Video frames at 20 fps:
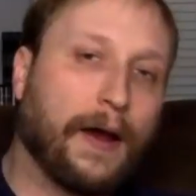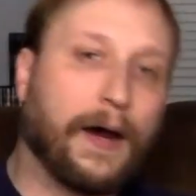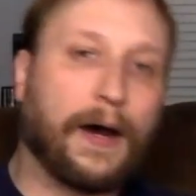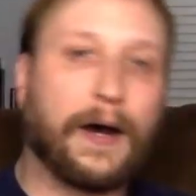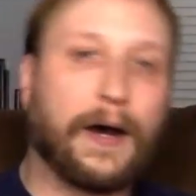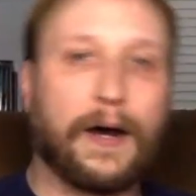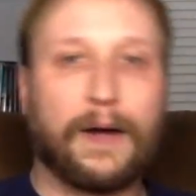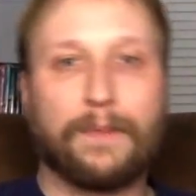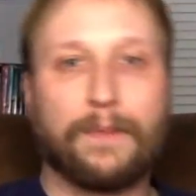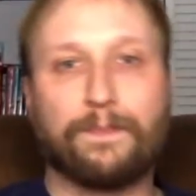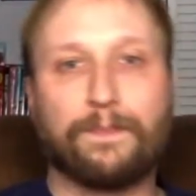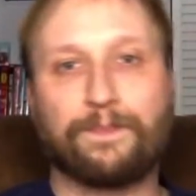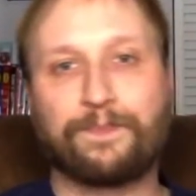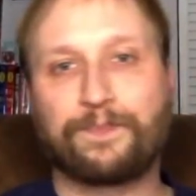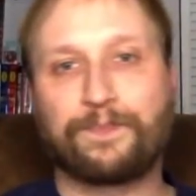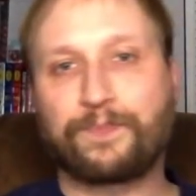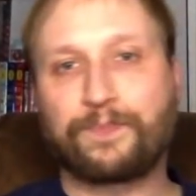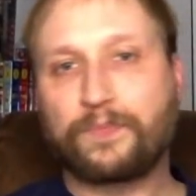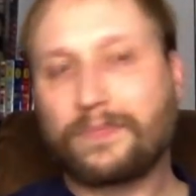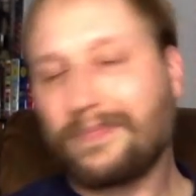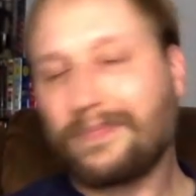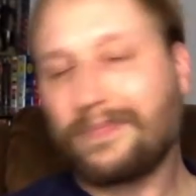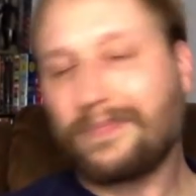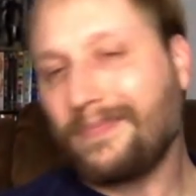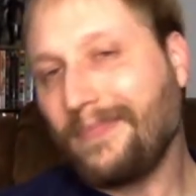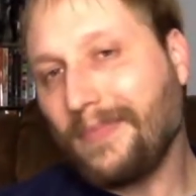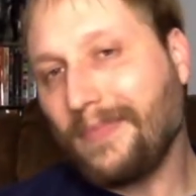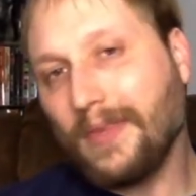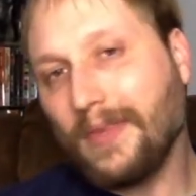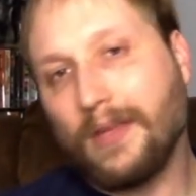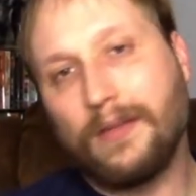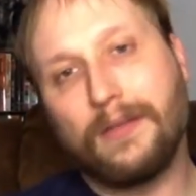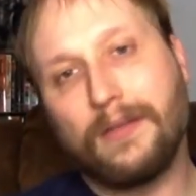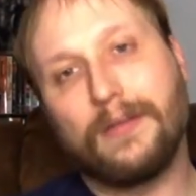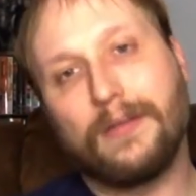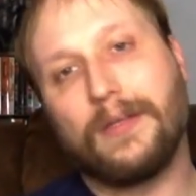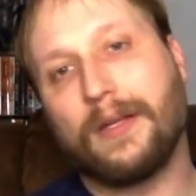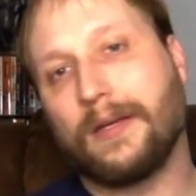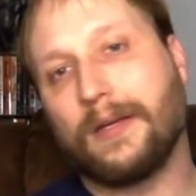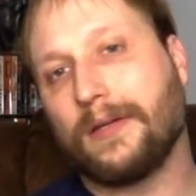um
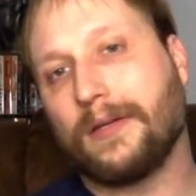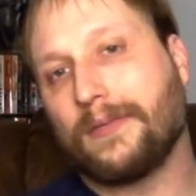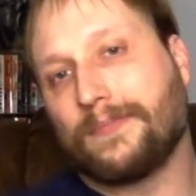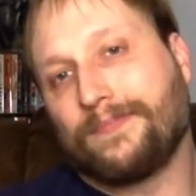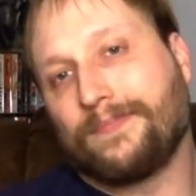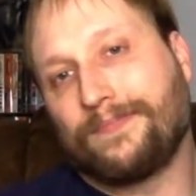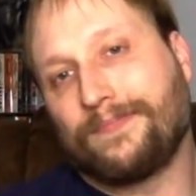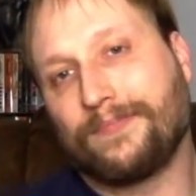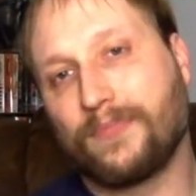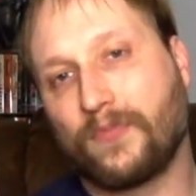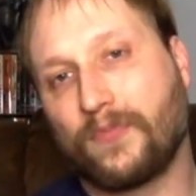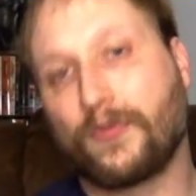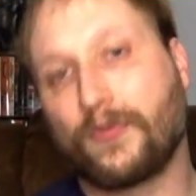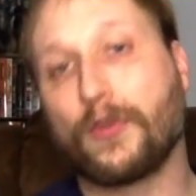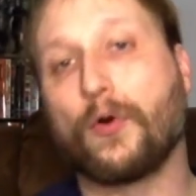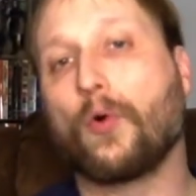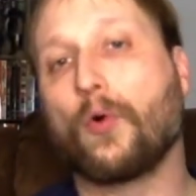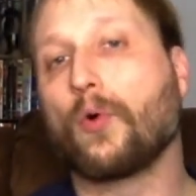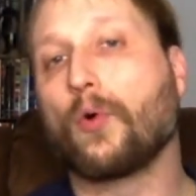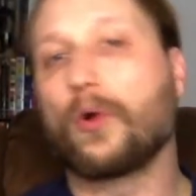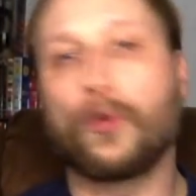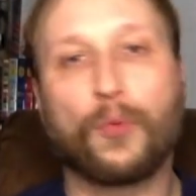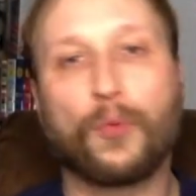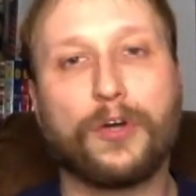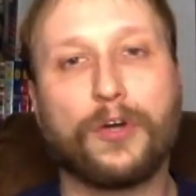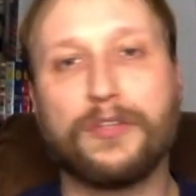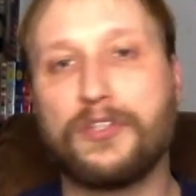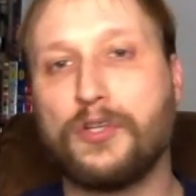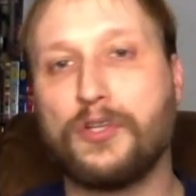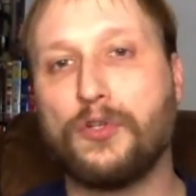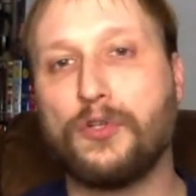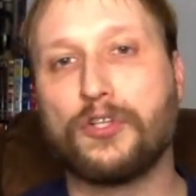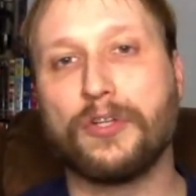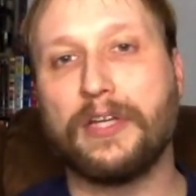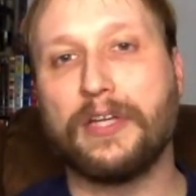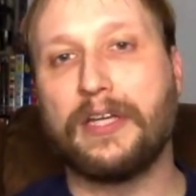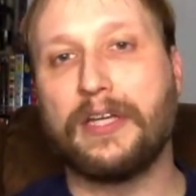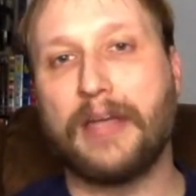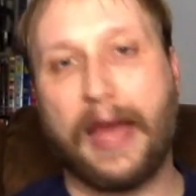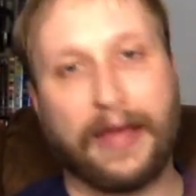you know for the horror ones
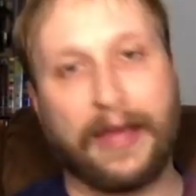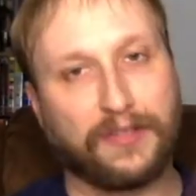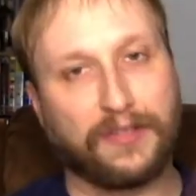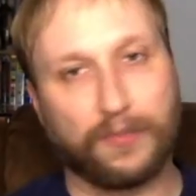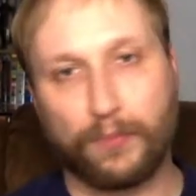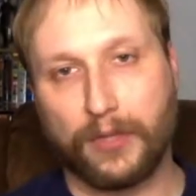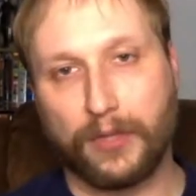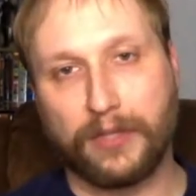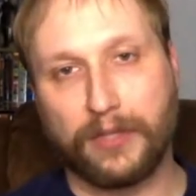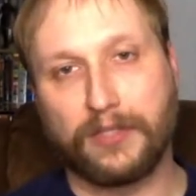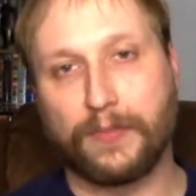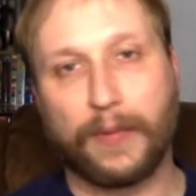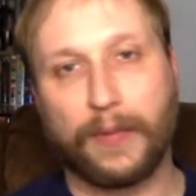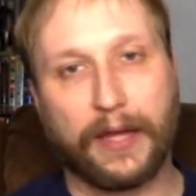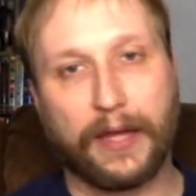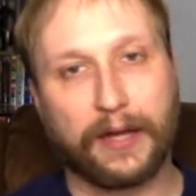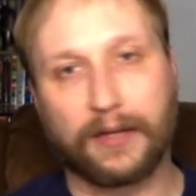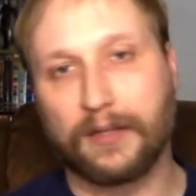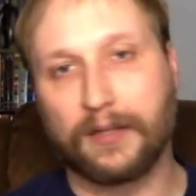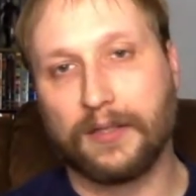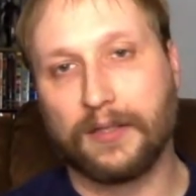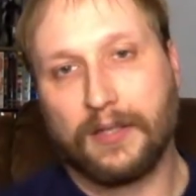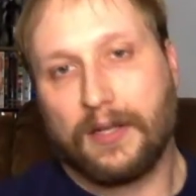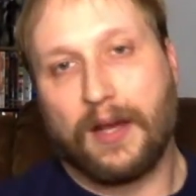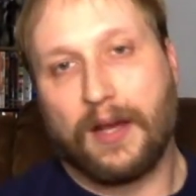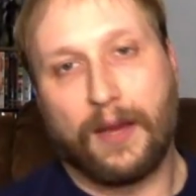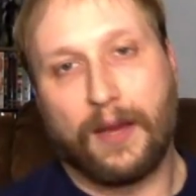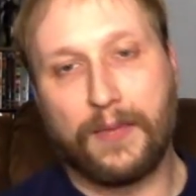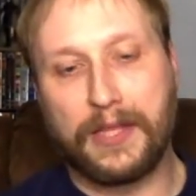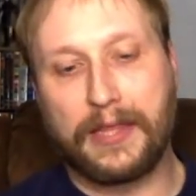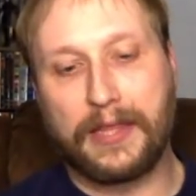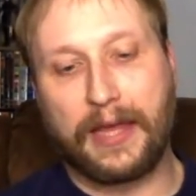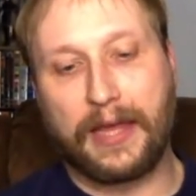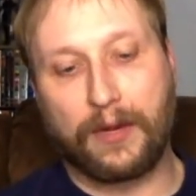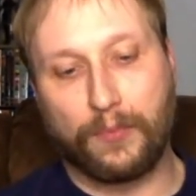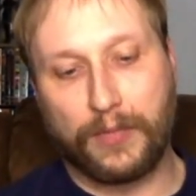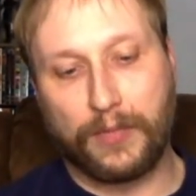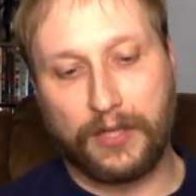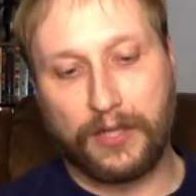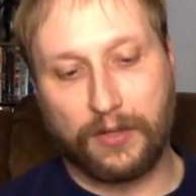usually add some blood splatter i mean that'll
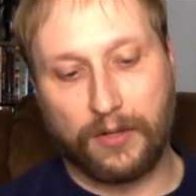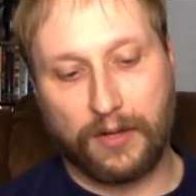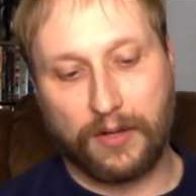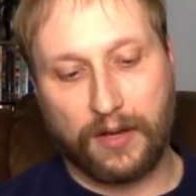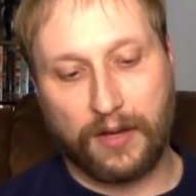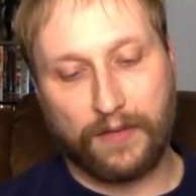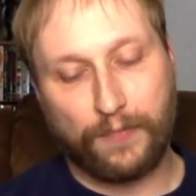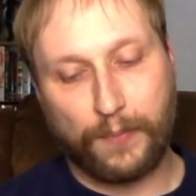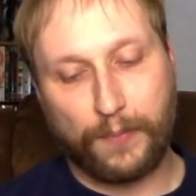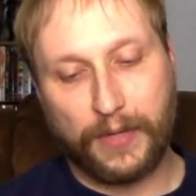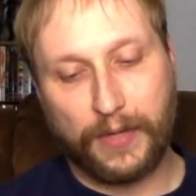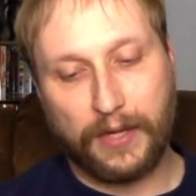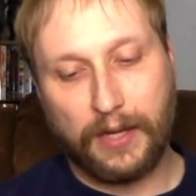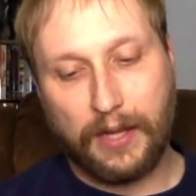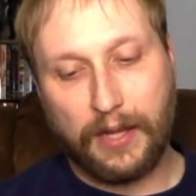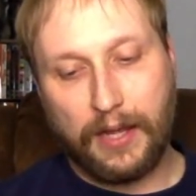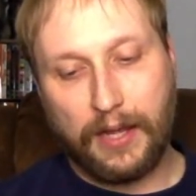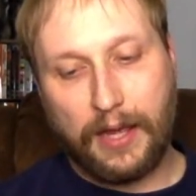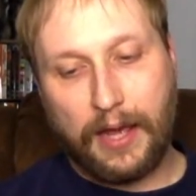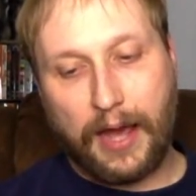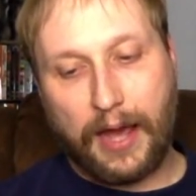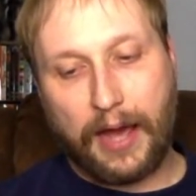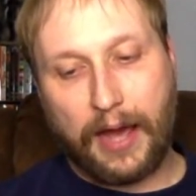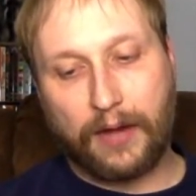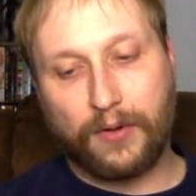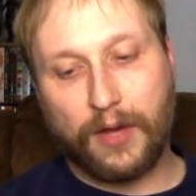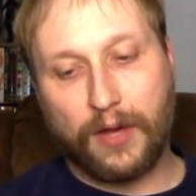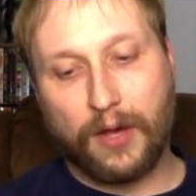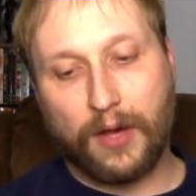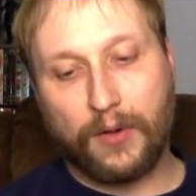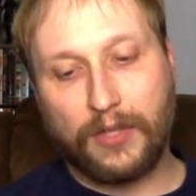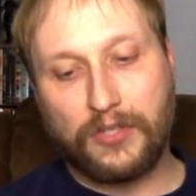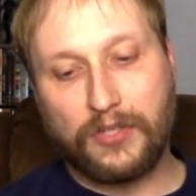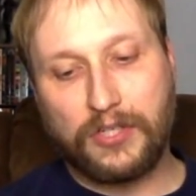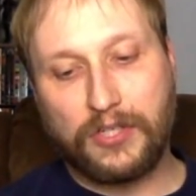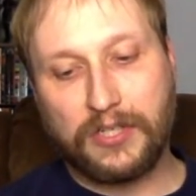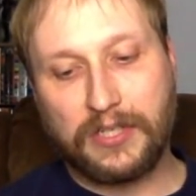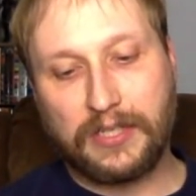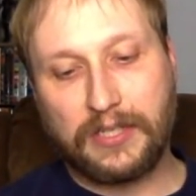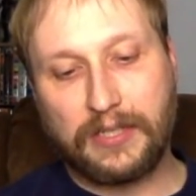be good enough but i don't know it's
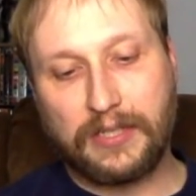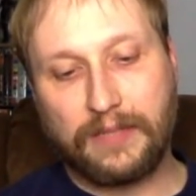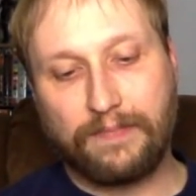just